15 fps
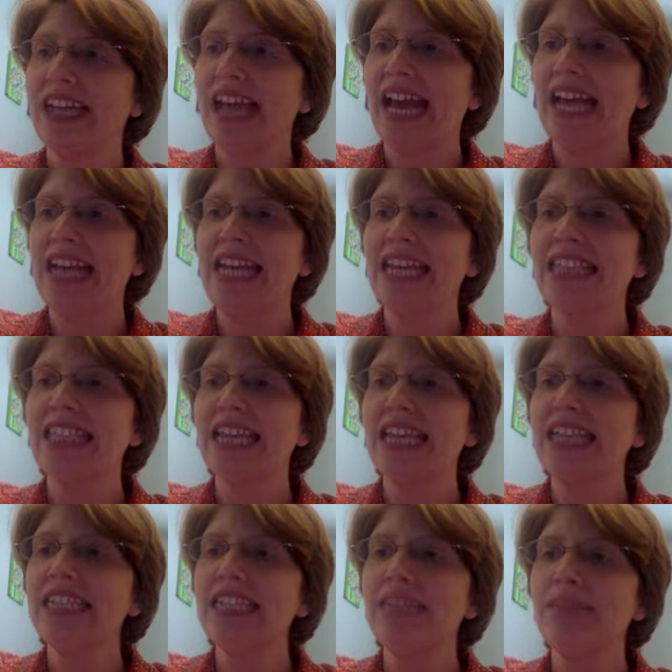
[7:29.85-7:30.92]
And he said
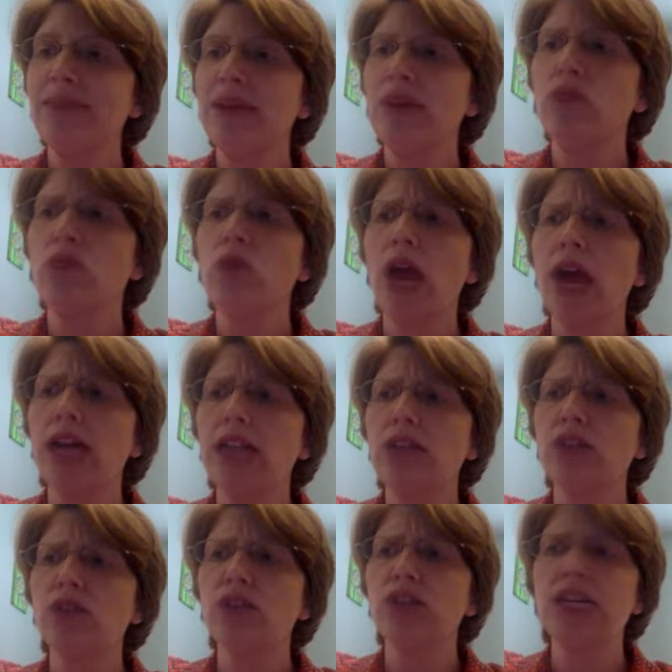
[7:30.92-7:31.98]
unto me, Write,
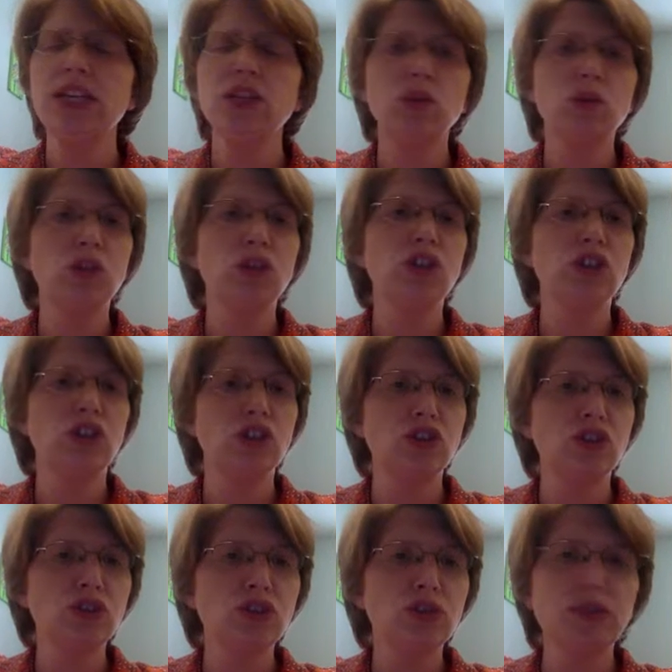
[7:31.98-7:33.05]
for these words are
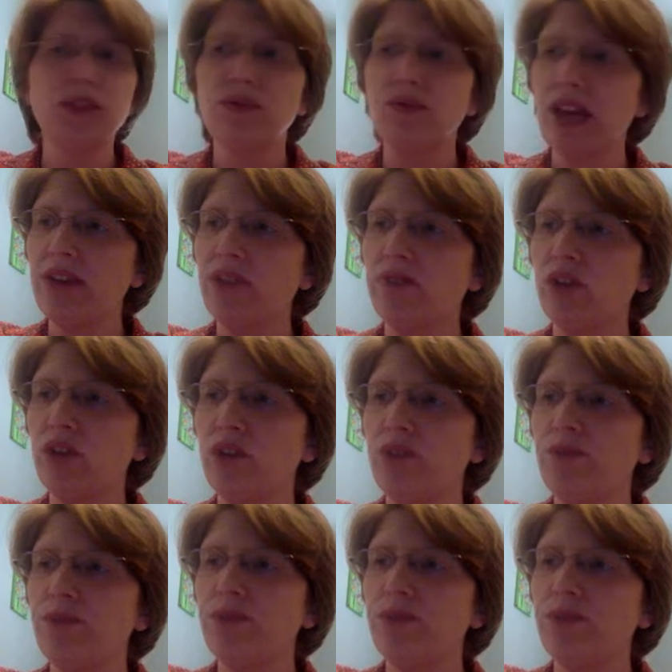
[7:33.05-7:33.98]
true and faithful.